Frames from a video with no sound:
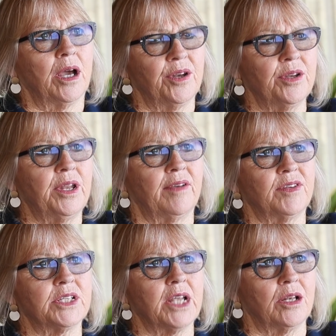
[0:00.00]
I don't have
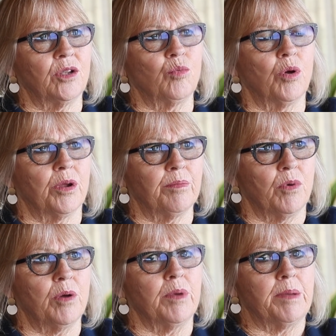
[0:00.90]
to tell you
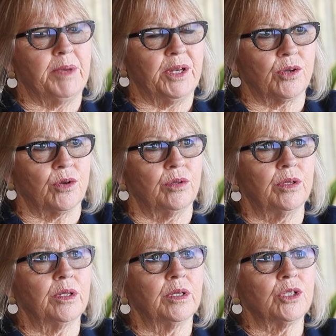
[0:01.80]
what my medical
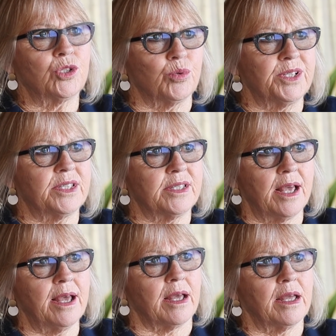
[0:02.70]
choices
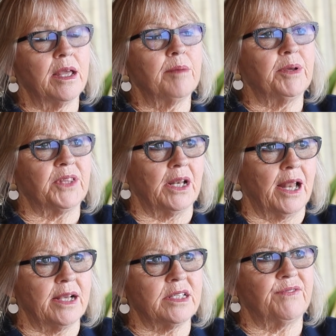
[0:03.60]
are. But the
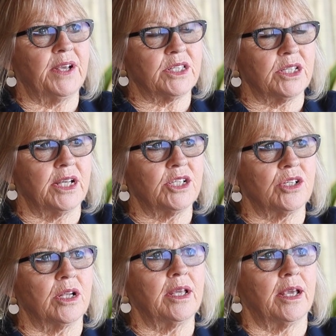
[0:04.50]
last
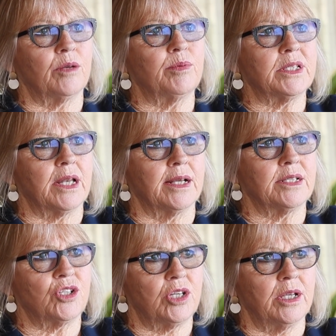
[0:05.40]
vaccination I had was
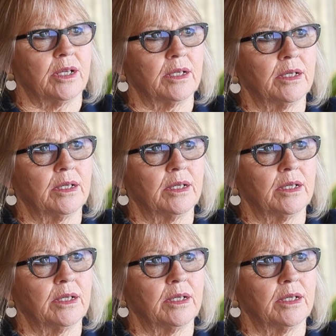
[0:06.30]
last year.